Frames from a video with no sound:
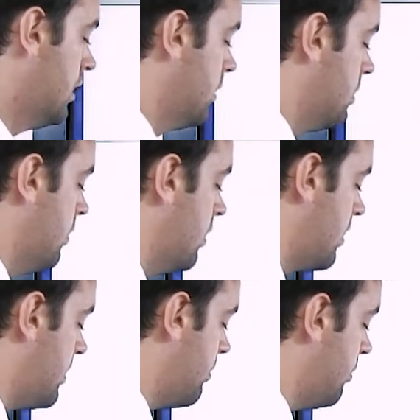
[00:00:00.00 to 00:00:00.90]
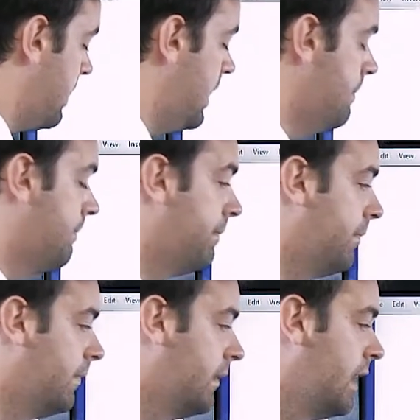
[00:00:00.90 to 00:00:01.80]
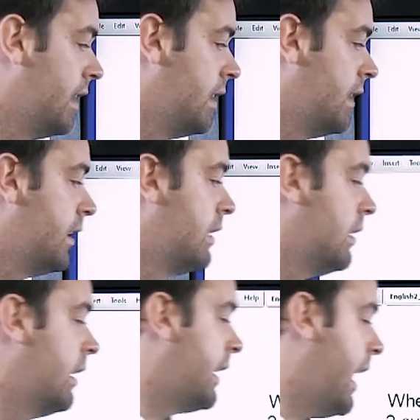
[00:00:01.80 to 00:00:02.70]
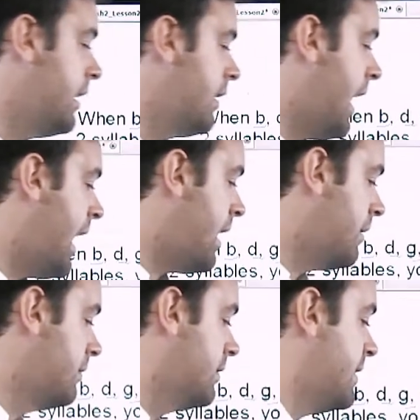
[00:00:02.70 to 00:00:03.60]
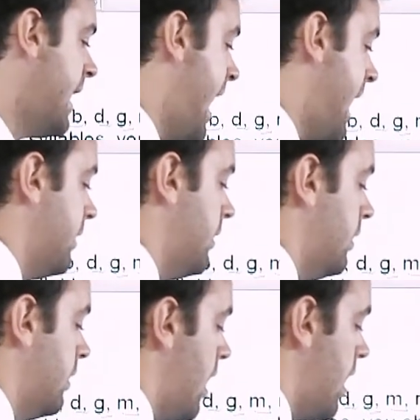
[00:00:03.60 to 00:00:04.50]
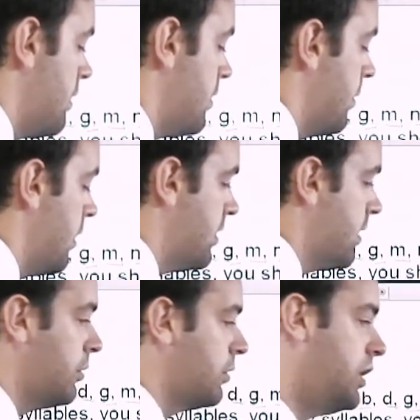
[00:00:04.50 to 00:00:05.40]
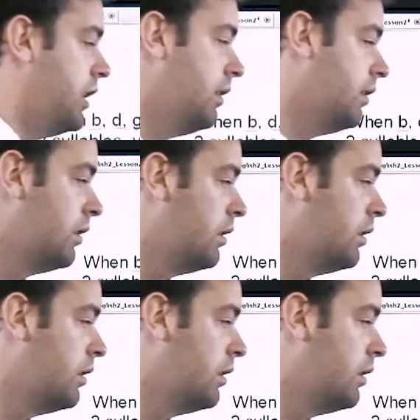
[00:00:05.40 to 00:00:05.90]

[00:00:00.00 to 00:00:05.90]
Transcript: So we've got a double B. Again, dag, so we've got double G.